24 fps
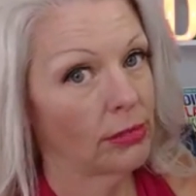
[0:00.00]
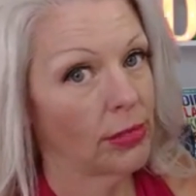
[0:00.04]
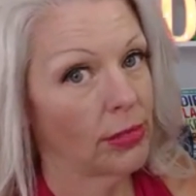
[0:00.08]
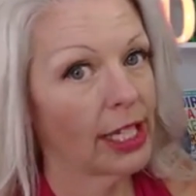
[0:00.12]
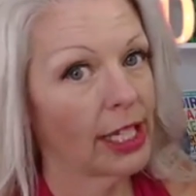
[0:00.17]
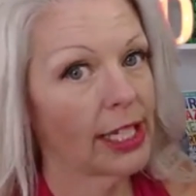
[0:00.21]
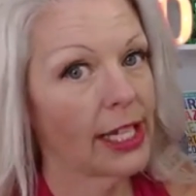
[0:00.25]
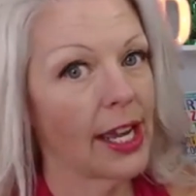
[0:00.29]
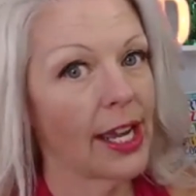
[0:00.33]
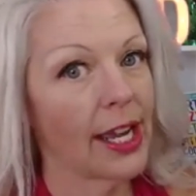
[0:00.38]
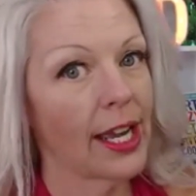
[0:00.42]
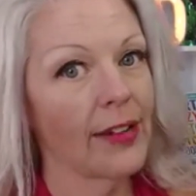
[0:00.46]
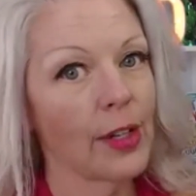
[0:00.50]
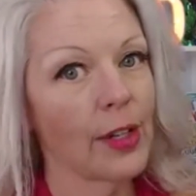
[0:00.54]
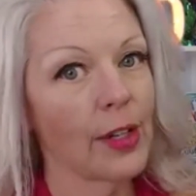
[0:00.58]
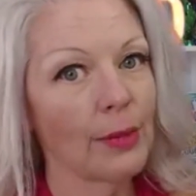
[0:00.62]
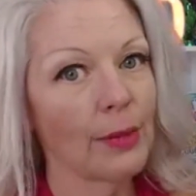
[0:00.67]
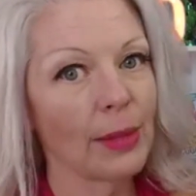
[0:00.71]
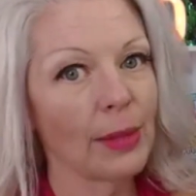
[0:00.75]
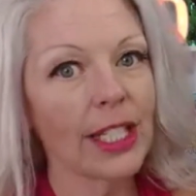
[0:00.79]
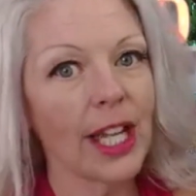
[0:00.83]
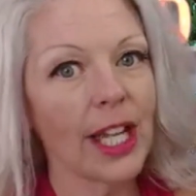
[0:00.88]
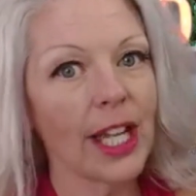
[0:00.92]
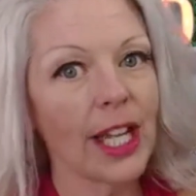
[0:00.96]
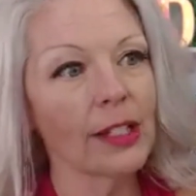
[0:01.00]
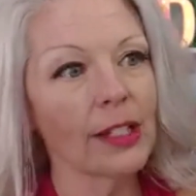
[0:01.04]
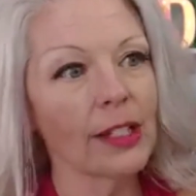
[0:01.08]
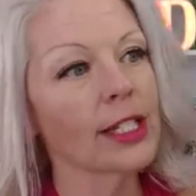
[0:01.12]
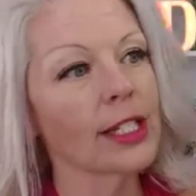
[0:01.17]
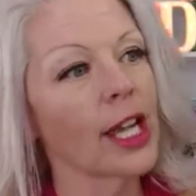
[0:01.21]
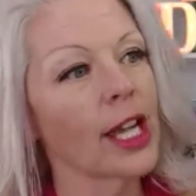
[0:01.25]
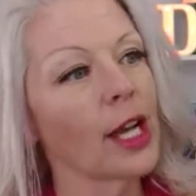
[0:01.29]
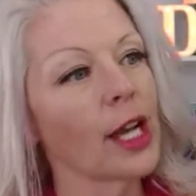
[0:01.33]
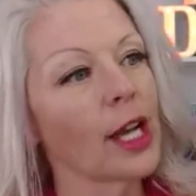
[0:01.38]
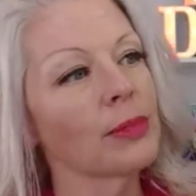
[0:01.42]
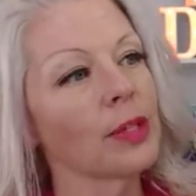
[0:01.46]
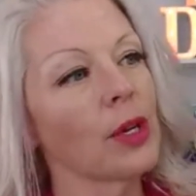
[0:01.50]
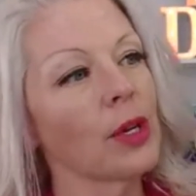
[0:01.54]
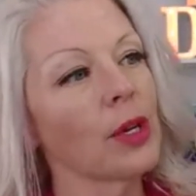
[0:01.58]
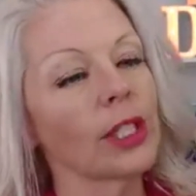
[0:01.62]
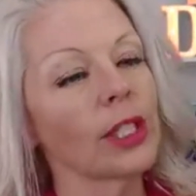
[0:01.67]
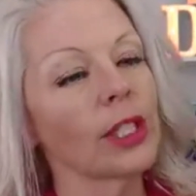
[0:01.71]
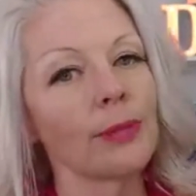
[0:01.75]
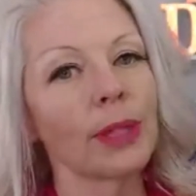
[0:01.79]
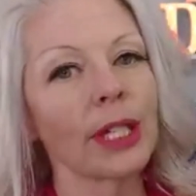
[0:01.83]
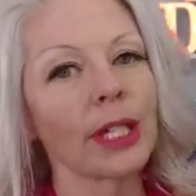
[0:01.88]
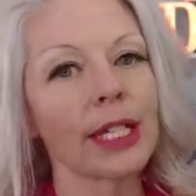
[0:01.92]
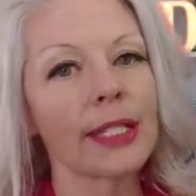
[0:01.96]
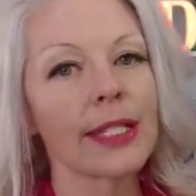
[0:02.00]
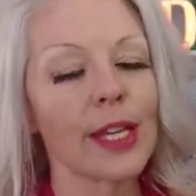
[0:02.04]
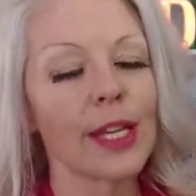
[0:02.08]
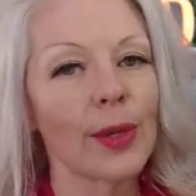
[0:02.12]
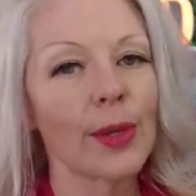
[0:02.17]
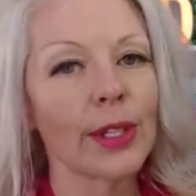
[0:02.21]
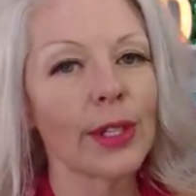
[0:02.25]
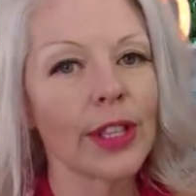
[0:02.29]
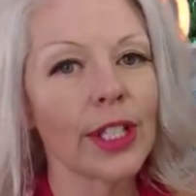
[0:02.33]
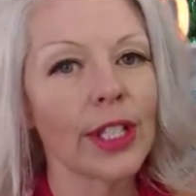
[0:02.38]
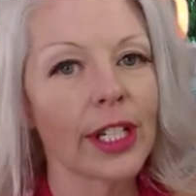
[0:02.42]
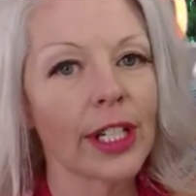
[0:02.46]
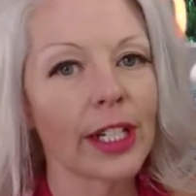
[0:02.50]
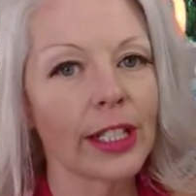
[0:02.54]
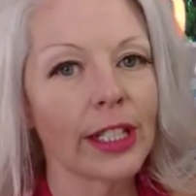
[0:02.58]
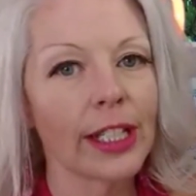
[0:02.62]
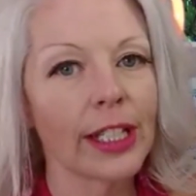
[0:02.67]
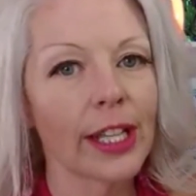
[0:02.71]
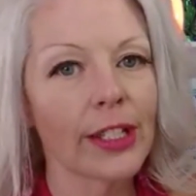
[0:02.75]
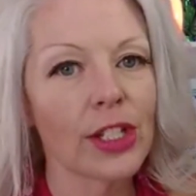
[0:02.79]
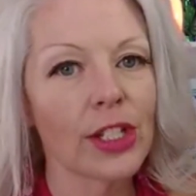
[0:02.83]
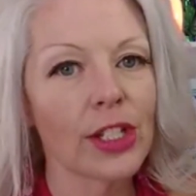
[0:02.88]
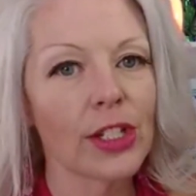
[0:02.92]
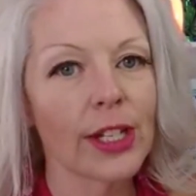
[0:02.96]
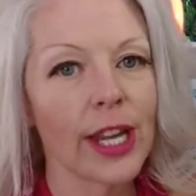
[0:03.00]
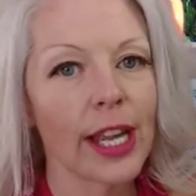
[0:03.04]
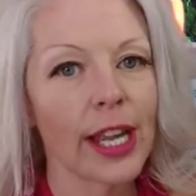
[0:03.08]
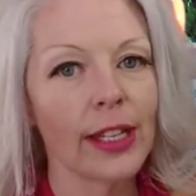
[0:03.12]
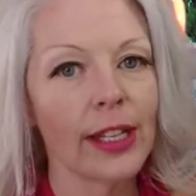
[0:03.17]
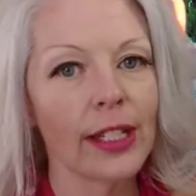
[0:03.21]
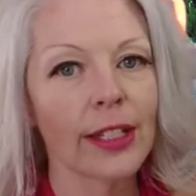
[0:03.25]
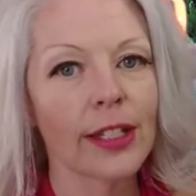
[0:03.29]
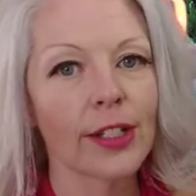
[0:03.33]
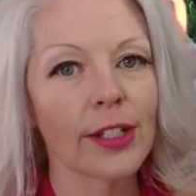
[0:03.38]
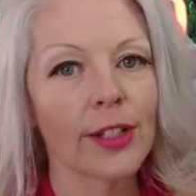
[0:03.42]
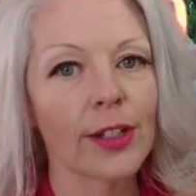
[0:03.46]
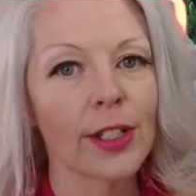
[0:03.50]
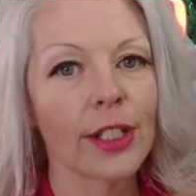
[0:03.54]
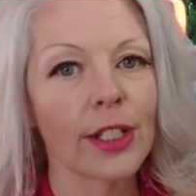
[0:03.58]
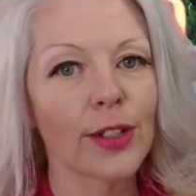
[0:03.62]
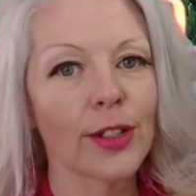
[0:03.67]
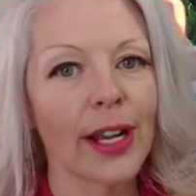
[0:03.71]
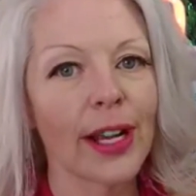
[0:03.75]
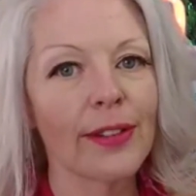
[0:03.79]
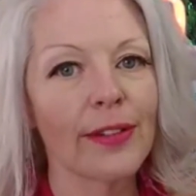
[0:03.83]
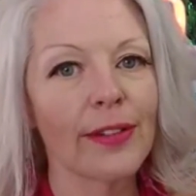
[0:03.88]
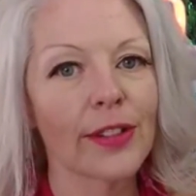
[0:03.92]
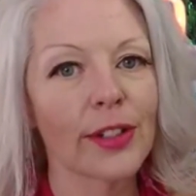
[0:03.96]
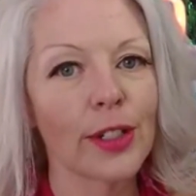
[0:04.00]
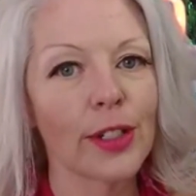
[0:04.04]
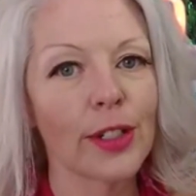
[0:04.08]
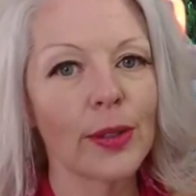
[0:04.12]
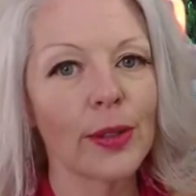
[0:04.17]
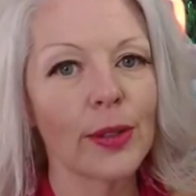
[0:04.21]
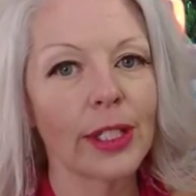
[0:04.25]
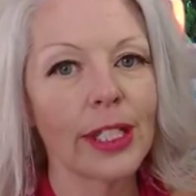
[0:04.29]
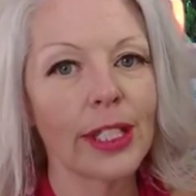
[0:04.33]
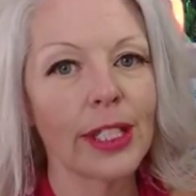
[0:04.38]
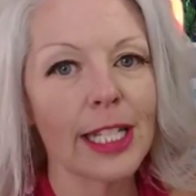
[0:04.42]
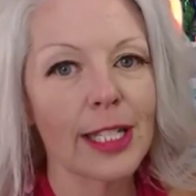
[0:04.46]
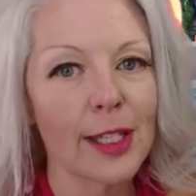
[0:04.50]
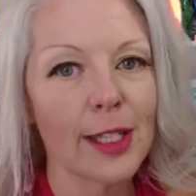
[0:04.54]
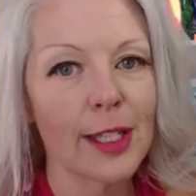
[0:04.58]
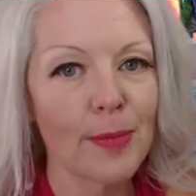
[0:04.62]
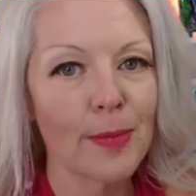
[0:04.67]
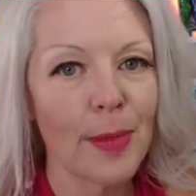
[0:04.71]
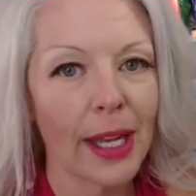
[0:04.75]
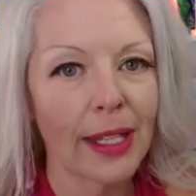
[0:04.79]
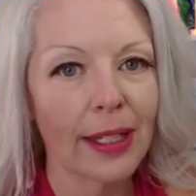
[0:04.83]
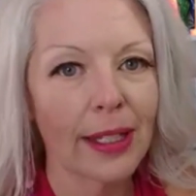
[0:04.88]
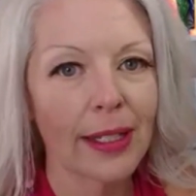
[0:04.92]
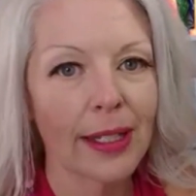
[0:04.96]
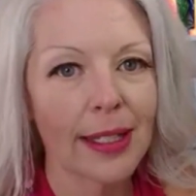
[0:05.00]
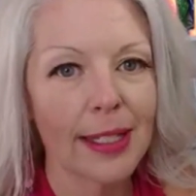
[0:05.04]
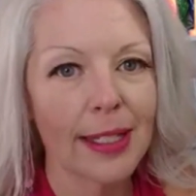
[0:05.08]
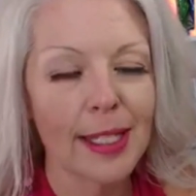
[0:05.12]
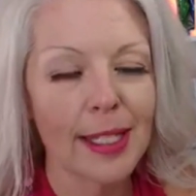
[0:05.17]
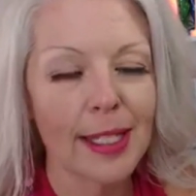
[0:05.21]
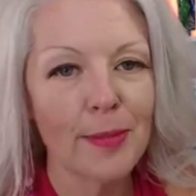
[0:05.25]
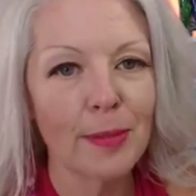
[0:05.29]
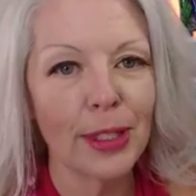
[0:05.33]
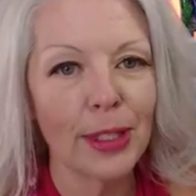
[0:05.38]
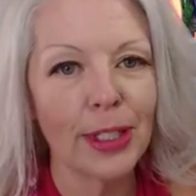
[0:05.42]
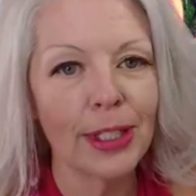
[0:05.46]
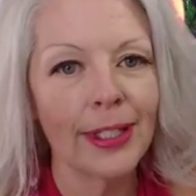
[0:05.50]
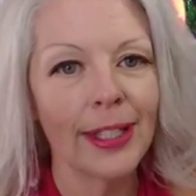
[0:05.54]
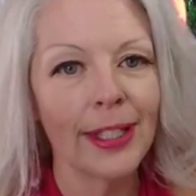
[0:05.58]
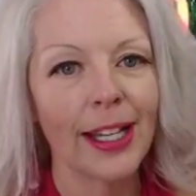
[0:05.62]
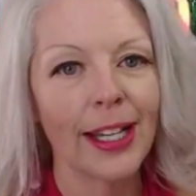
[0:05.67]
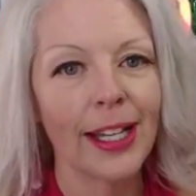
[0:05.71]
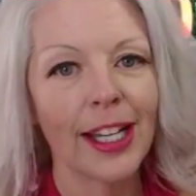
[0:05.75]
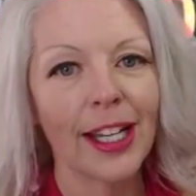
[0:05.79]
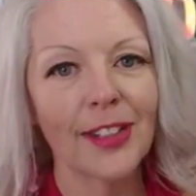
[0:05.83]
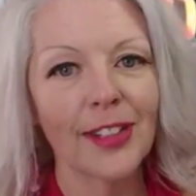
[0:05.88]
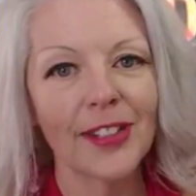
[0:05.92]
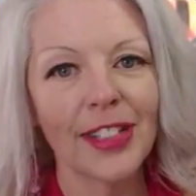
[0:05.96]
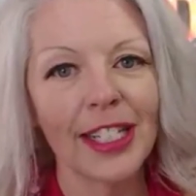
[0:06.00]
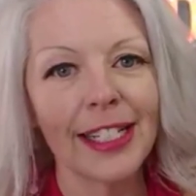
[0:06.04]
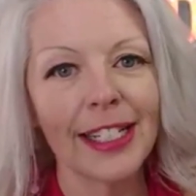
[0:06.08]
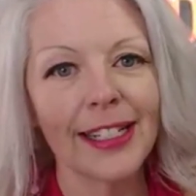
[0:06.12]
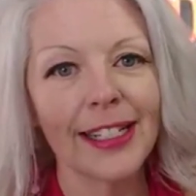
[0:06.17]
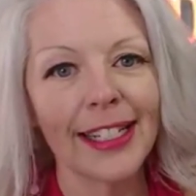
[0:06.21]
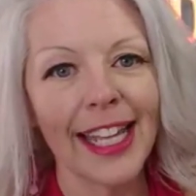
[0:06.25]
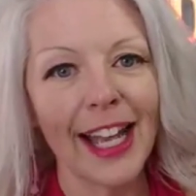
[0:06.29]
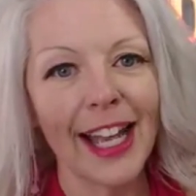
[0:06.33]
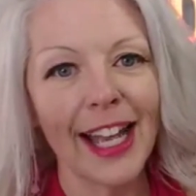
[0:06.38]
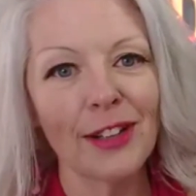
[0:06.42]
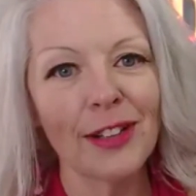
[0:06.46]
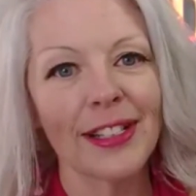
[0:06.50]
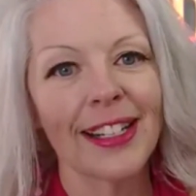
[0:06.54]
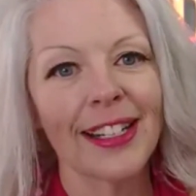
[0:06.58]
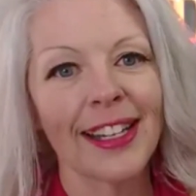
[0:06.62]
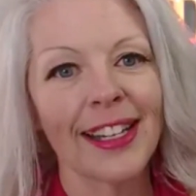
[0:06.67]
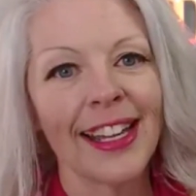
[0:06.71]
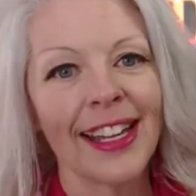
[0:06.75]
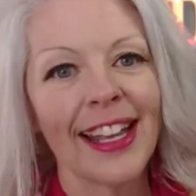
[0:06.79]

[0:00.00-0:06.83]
Okay, now I have a McDonald's cup only because I went there yesterday through the drive-thru, and this is my symbol of eating out.